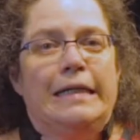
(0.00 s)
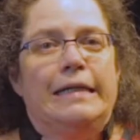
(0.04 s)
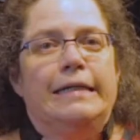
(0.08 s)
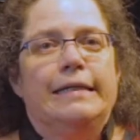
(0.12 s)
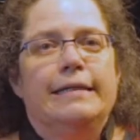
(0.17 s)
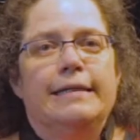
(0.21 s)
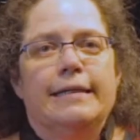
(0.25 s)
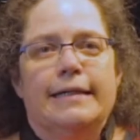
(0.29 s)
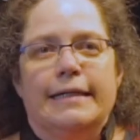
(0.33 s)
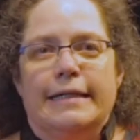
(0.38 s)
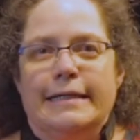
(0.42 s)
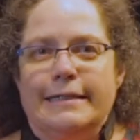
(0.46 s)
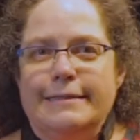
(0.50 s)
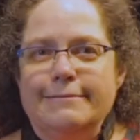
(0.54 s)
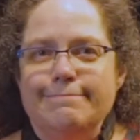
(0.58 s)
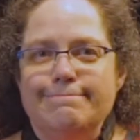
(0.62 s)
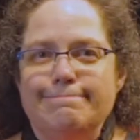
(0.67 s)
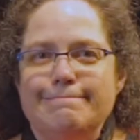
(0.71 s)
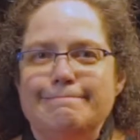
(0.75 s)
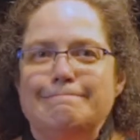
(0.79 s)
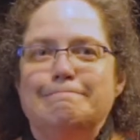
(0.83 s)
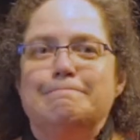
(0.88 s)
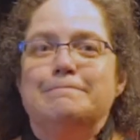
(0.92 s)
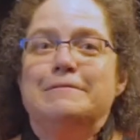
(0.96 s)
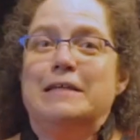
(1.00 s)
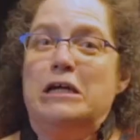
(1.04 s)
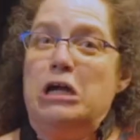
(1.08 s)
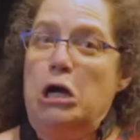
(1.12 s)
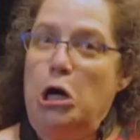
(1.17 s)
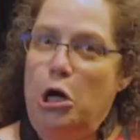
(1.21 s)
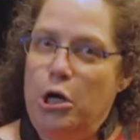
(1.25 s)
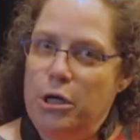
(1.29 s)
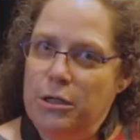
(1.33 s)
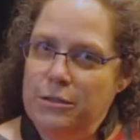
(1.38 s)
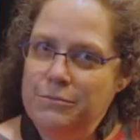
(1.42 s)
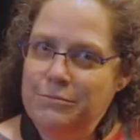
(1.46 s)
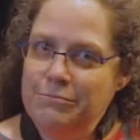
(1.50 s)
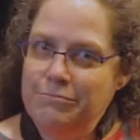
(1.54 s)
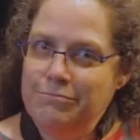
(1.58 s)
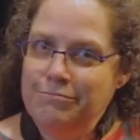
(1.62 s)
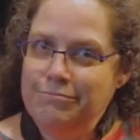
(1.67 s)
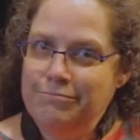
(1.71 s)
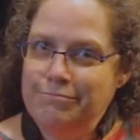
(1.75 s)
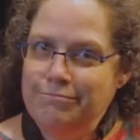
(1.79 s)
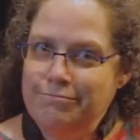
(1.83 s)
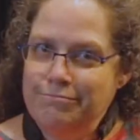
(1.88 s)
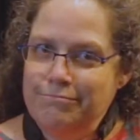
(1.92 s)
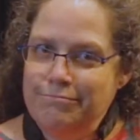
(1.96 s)
Yeah, they are,
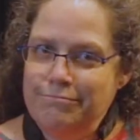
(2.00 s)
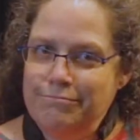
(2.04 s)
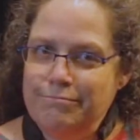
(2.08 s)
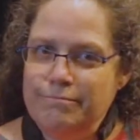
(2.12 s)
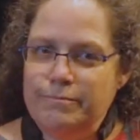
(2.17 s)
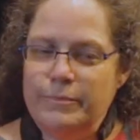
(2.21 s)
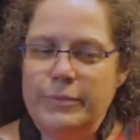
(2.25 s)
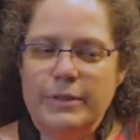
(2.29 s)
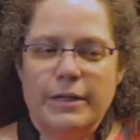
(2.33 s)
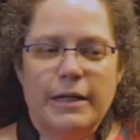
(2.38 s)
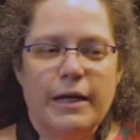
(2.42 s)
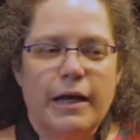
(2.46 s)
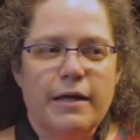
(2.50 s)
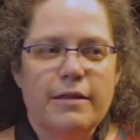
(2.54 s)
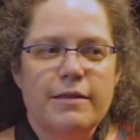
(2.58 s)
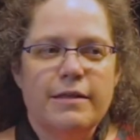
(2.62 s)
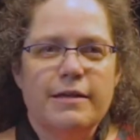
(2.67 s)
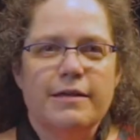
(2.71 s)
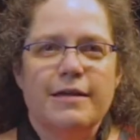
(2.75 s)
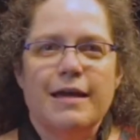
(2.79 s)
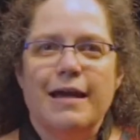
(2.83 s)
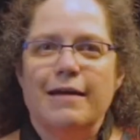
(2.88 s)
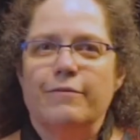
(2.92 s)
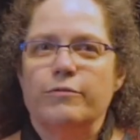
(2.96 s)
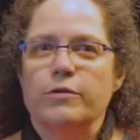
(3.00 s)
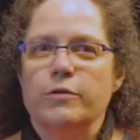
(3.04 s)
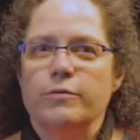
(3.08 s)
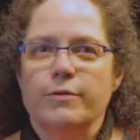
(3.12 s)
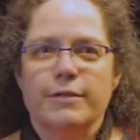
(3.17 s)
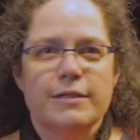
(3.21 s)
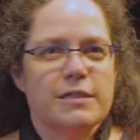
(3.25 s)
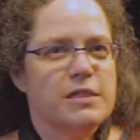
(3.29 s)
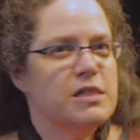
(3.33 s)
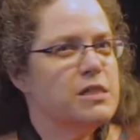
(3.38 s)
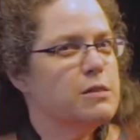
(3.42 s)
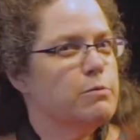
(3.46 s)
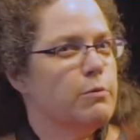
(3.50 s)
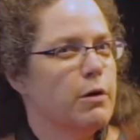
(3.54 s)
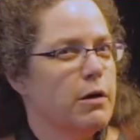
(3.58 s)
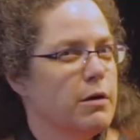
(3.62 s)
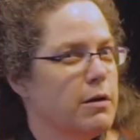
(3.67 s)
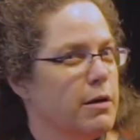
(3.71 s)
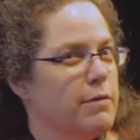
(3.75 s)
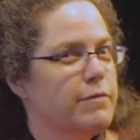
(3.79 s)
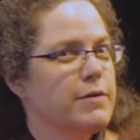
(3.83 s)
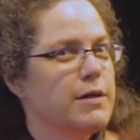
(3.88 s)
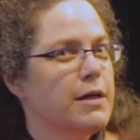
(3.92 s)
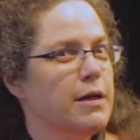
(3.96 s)
but I think everyone is smart
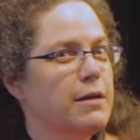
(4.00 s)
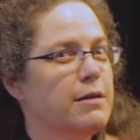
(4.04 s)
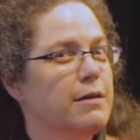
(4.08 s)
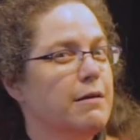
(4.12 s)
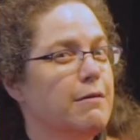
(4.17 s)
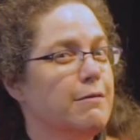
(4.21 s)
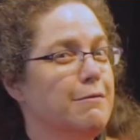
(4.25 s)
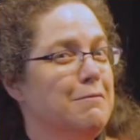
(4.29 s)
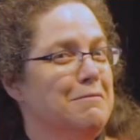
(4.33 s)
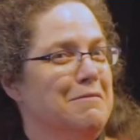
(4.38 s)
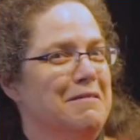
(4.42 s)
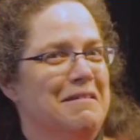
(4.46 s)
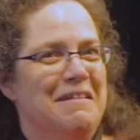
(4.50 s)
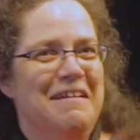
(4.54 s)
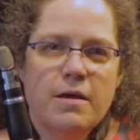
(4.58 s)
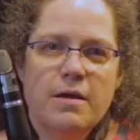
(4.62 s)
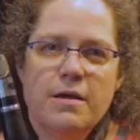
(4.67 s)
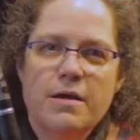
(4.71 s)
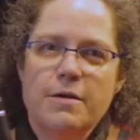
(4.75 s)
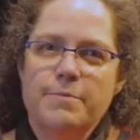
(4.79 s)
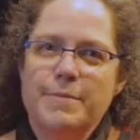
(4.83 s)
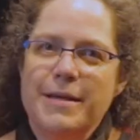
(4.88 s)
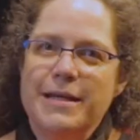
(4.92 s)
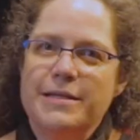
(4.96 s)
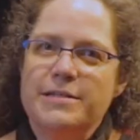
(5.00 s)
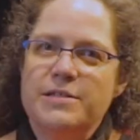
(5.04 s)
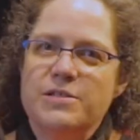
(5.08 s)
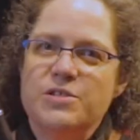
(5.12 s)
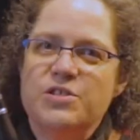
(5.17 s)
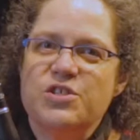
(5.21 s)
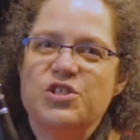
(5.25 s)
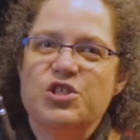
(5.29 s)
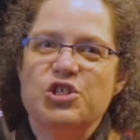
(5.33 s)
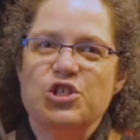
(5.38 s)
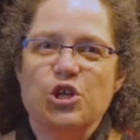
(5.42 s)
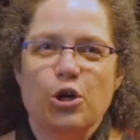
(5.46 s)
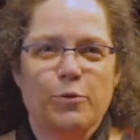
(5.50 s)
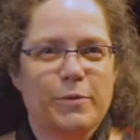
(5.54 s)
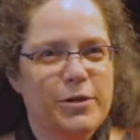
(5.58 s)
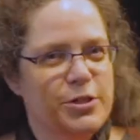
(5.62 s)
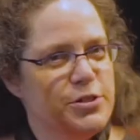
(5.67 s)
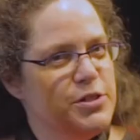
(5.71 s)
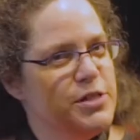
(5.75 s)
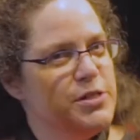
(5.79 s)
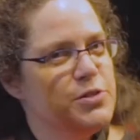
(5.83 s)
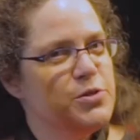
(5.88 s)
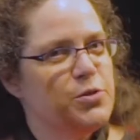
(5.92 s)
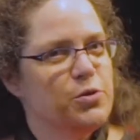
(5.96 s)
enough to get there. It makes it so
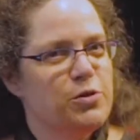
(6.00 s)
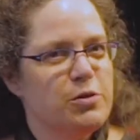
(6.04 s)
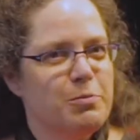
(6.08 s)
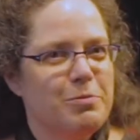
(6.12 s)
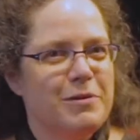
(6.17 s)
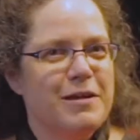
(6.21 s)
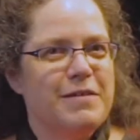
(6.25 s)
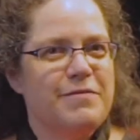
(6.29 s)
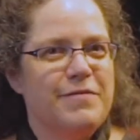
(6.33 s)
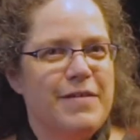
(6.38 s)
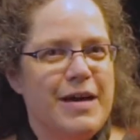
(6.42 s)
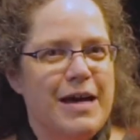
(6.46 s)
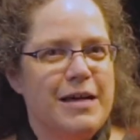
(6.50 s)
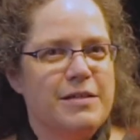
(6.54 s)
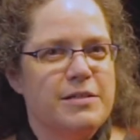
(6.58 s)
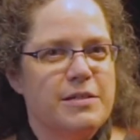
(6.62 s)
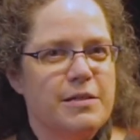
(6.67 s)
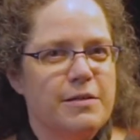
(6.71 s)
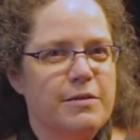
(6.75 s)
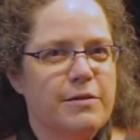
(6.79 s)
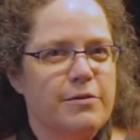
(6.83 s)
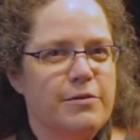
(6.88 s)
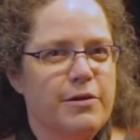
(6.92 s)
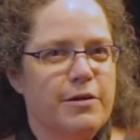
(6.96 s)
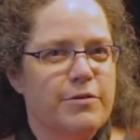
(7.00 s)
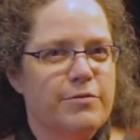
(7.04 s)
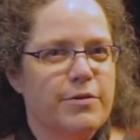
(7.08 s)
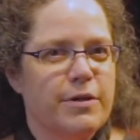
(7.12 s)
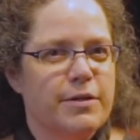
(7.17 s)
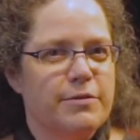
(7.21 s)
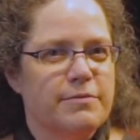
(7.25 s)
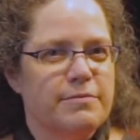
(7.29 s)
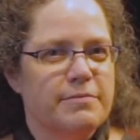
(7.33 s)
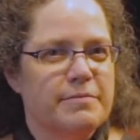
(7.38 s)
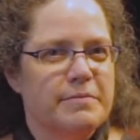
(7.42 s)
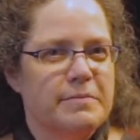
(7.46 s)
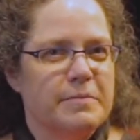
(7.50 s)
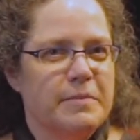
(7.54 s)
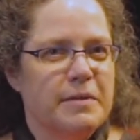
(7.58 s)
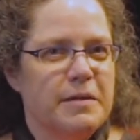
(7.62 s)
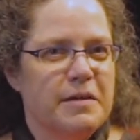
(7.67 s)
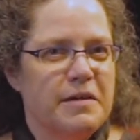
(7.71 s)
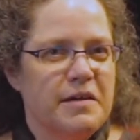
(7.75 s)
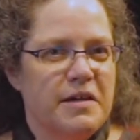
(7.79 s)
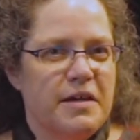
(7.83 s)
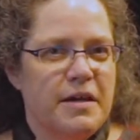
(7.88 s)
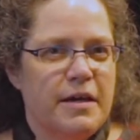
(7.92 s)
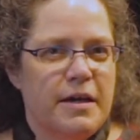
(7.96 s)
much easier to play fast in the long run.
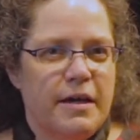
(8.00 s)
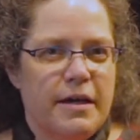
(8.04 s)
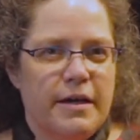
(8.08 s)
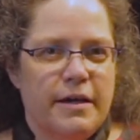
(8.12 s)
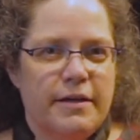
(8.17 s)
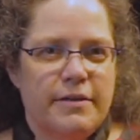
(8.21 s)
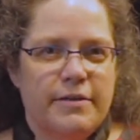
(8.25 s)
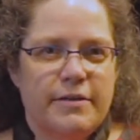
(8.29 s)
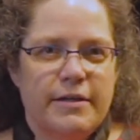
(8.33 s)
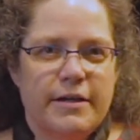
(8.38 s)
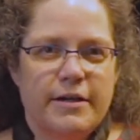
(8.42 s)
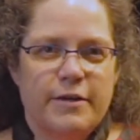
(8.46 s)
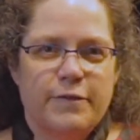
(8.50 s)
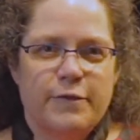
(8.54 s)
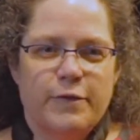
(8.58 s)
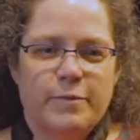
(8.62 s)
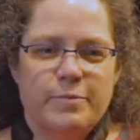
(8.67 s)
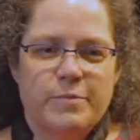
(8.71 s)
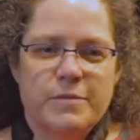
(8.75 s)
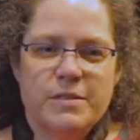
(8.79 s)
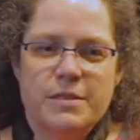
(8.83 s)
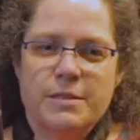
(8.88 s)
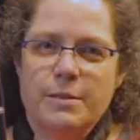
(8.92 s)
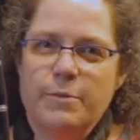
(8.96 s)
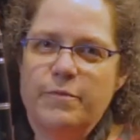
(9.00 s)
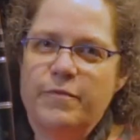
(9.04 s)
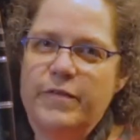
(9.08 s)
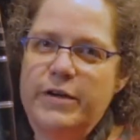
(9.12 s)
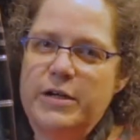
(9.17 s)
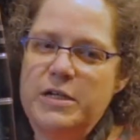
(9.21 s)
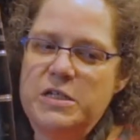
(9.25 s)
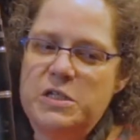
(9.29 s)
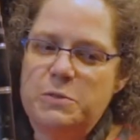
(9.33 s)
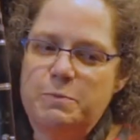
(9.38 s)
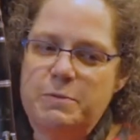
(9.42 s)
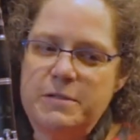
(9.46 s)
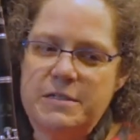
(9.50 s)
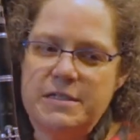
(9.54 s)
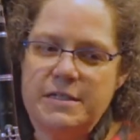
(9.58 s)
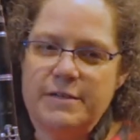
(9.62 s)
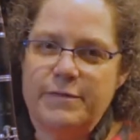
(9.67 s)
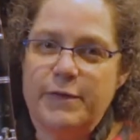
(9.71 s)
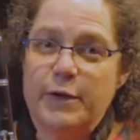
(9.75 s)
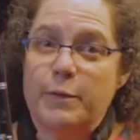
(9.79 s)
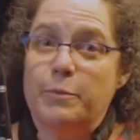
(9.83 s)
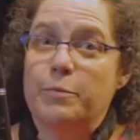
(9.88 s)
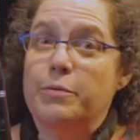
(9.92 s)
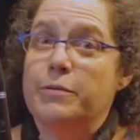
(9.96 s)
There are some very
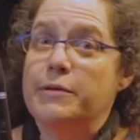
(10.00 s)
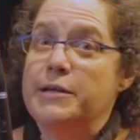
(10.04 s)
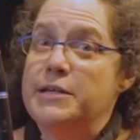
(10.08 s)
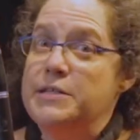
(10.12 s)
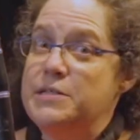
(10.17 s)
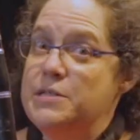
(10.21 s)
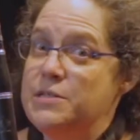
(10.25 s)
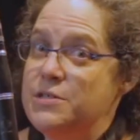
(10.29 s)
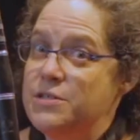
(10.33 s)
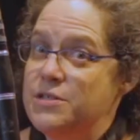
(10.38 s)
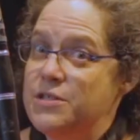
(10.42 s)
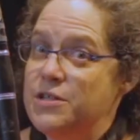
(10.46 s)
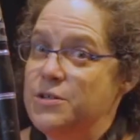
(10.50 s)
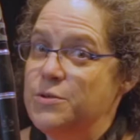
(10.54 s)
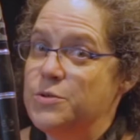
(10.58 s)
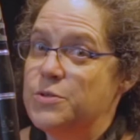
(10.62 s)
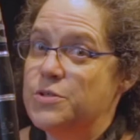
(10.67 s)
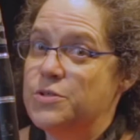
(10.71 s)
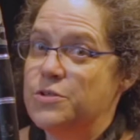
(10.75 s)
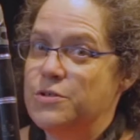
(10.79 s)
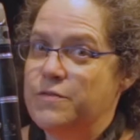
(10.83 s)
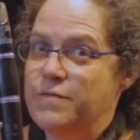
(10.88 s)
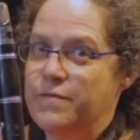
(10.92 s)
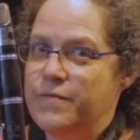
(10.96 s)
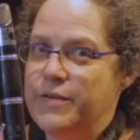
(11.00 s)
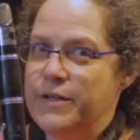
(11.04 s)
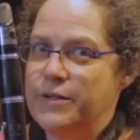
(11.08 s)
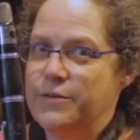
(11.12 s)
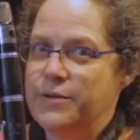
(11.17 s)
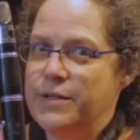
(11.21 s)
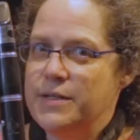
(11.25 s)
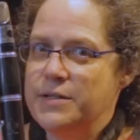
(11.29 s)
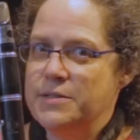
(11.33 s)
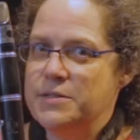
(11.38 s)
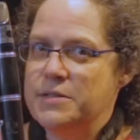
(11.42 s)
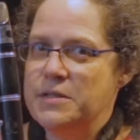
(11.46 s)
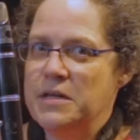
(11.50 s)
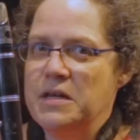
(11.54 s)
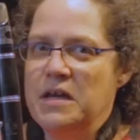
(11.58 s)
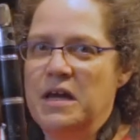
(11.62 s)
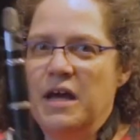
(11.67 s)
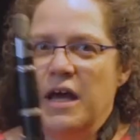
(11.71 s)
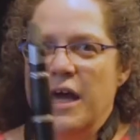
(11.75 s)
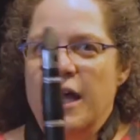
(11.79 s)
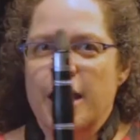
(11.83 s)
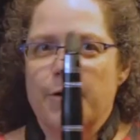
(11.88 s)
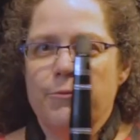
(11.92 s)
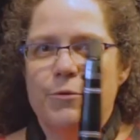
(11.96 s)
specific places to use certain fingerings,
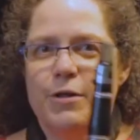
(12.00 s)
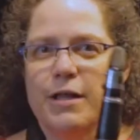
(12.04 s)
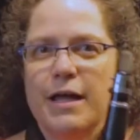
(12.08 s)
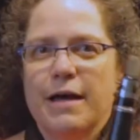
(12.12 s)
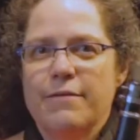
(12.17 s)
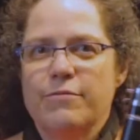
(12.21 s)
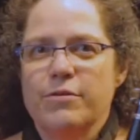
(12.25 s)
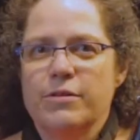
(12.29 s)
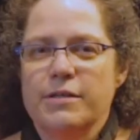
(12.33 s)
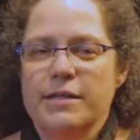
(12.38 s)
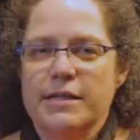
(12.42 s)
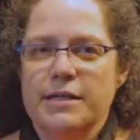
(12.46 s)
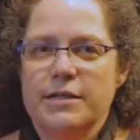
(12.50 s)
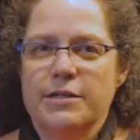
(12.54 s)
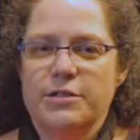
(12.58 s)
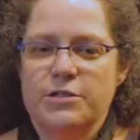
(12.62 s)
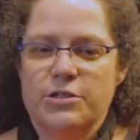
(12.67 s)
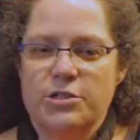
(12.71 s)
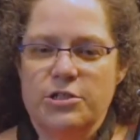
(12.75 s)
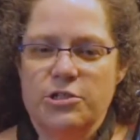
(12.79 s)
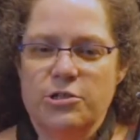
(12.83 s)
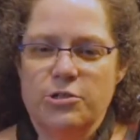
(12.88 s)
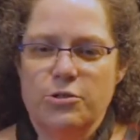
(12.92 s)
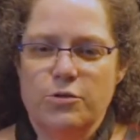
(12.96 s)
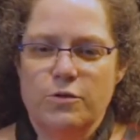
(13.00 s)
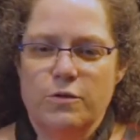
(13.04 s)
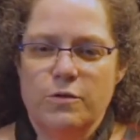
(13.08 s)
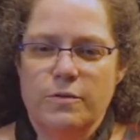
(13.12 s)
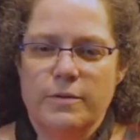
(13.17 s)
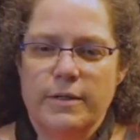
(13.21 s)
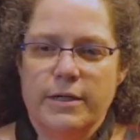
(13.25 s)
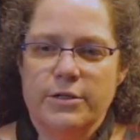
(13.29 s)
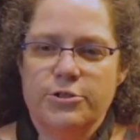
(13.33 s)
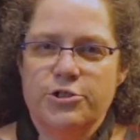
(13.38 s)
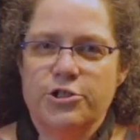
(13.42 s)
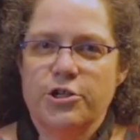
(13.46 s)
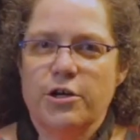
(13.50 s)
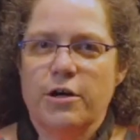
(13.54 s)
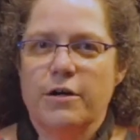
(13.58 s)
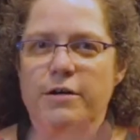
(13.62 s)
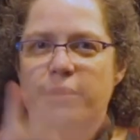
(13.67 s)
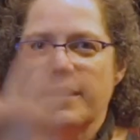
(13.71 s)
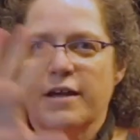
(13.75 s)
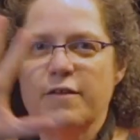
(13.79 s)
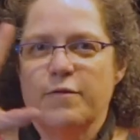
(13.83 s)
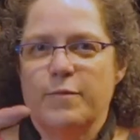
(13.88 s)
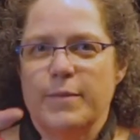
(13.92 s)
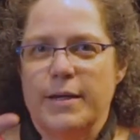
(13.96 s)
and we'll have a link to a
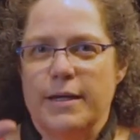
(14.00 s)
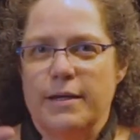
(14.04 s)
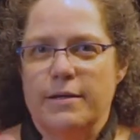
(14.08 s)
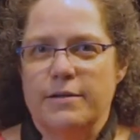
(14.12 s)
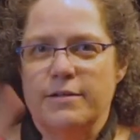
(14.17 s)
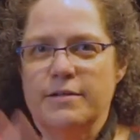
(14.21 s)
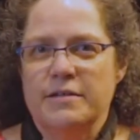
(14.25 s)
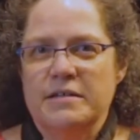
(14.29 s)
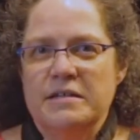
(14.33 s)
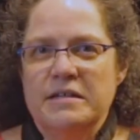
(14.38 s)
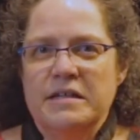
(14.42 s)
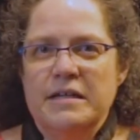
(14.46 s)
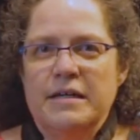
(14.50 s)
chart I've made